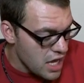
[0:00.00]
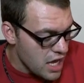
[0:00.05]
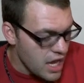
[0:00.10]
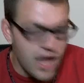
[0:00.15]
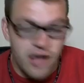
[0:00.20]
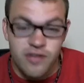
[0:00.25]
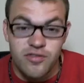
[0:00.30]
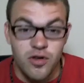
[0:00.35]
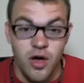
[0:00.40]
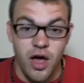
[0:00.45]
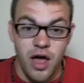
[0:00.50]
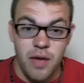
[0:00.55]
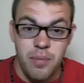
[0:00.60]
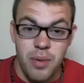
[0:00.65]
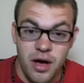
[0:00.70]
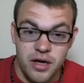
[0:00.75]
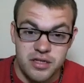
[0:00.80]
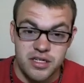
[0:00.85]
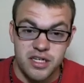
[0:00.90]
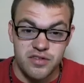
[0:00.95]
So I
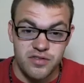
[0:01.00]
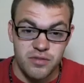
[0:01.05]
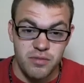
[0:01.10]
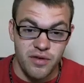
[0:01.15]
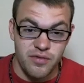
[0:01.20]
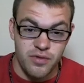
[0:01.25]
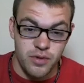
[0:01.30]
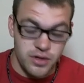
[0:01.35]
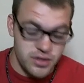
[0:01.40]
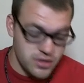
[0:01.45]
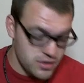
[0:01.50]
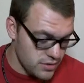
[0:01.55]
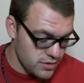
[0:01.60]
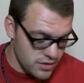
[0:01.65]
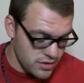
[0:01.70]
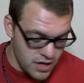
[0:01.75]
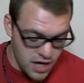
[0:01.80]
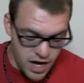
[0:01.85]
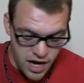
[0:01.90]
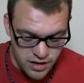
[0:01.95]
apologize for my voice.
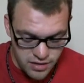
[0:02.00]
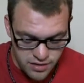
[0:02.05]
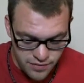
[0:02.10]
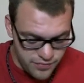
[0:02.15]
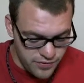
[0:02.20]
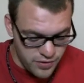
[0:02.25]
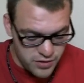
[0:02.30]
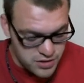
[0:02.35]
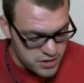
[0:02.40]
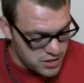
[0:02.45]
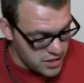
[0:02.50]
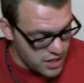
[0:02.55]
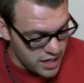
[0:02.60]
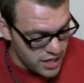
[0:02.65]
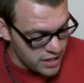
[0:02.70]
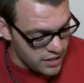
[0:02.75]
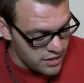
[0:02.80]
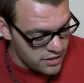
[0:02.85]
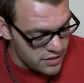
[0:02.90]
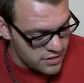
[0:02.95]
The first
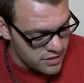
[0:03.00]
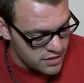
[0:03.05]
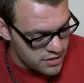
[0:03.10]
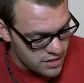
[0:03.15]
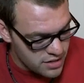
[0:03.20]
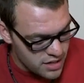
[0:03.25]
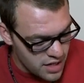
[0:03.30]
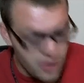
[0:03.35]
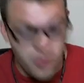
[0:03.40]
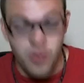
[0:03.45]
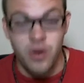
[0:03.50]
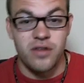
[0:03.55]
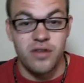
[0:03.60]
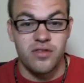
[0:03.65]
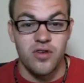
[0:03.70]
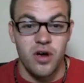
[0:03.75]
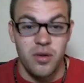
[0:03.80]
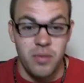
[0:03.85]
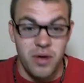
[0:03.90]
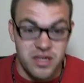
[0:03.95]
thing I want to
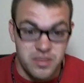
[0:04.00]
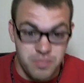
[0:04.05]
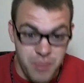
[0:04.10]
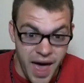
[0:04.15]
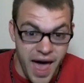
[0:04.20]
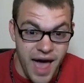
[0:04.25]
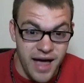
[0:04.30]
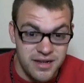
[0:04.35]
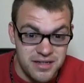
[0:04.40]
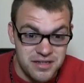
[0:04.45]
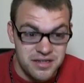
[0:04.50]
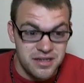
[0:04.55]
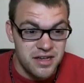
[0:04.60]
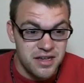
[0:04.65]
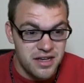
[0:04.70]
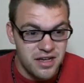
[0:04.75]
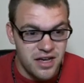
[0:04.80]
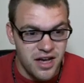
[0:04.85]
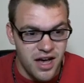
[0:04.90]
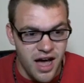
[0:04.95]
talk about is PAX.
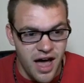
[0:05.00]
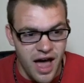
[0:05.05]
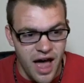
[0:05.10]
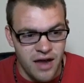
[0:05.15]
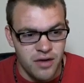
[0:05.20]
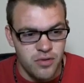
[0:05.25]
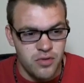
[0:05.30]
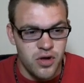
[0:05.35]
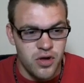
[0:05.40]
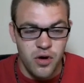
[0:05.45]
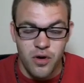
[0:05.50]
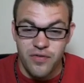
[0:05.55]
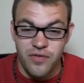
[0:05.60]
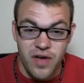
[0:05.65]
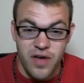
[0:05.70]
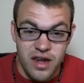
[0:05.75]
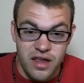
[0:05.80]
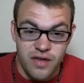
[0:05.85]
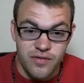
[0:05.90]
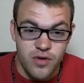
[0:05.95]
I don't know if
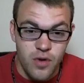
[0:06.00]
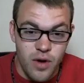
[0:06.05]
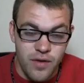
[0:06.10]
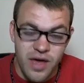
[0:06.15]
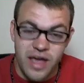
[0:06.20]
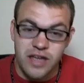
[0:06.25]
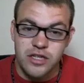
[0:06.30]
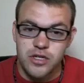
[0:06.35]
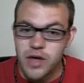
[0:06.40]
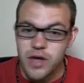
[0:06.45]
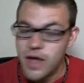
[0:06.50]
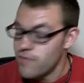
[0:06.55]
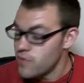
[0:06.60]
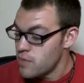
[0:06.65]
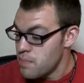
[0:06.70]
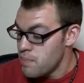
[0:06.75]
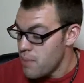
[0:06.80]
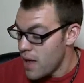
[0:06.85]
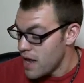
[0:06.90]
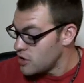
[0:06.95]
any of you have actually ever
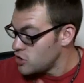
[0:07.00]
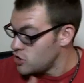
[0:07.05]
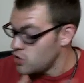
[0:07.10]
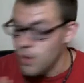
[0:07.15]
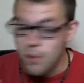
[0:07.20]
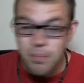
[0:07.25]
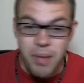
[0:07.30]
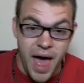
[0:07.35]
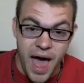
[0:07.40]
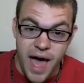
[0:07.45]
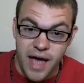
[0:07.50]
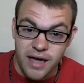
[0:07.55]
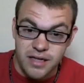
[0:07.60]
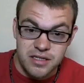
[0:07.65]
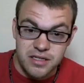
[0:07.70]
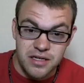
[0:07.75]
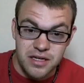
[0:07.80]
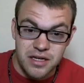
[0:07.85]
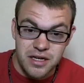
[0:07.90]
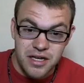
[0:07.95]
been to a
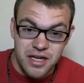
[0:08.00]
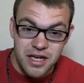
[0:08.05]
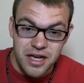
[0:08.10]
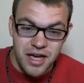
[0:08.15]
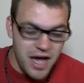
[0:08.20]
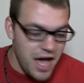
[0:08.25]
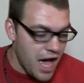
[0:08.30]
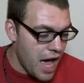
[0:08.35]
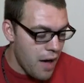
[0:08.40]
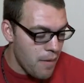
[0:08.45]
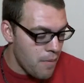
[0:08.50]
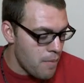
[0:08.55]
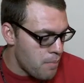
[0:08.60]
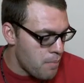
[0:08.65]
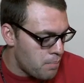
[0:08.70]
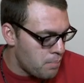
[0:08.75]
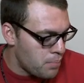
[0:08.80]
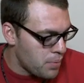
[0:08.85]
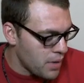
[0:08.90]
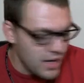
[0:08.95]
PAX,
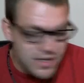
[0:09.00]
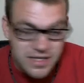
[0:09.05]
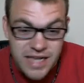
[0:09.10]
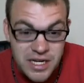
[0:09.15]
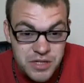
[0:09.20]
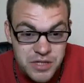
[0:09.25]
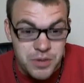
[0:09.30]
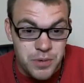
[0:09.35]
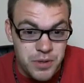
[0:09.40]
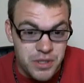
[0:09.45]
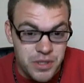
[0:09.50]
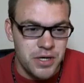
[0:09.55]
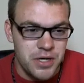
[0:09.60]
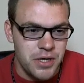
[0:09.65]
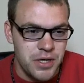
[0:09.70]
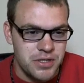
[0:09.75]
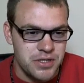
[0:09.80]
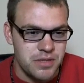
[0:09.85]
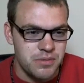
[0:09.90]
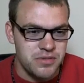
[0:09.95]
but it's actually really
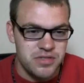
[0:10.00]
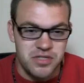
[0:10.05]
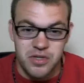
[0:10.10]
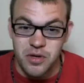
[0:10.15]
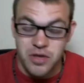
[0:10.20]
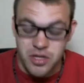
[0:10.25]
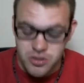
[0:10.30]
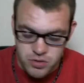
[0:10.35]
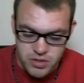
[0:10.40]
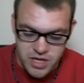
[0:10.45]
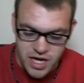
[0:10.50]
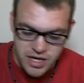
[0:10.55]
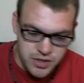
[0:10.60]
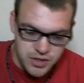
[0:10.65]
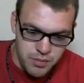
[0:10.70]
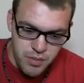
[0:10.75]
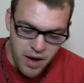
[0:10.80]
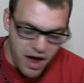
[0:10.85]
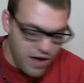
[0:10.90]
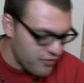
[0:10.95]
awesome. So this was
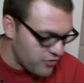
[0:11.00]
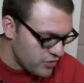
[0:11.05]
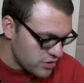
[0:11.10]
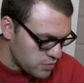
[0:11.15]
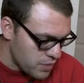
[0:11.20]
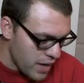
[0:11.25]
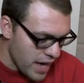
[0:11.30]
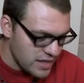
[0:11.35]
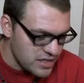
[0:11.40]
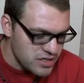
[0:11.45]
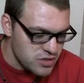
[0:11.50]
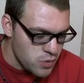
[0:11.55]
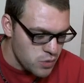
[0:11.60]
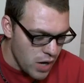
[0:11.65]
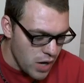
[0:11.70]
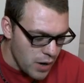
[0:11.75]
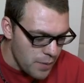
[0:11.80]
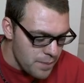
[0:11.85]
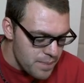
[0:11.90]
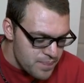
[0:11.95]
actually my first PAX as
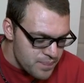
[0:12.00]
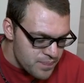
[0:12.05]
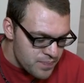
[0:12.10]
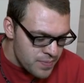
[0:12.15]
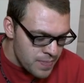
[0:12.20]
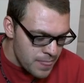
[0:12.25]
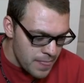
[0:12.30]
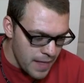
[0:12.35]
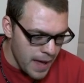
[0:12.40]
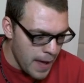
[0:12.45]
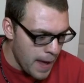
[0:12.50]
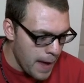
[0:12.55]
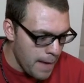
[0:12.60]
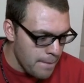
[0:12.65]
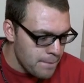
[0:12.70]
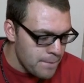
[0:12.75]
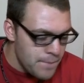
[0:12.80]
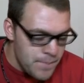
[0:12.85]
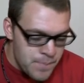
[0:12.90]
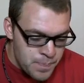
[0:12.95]
well,
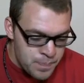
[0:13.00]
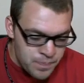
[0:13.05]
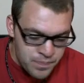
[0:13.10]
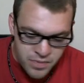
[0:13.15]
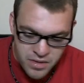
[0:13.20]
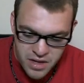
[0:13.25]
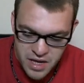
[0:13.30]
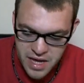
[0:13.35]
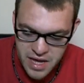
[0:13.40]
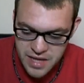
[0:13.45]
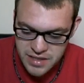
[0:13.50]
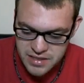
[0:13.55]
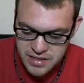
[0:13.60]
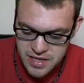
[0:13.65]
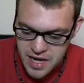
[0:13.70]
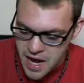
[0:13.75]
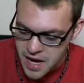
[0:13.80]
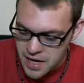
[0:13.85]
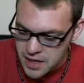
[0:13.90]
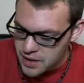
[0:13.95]
and it's
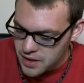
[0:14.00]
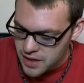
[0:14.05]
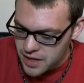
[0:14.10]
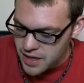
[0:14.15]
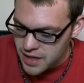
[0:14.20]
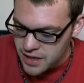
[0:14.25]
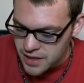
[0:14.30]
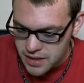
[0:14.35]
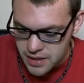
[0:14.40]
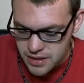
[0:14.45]
kind of like,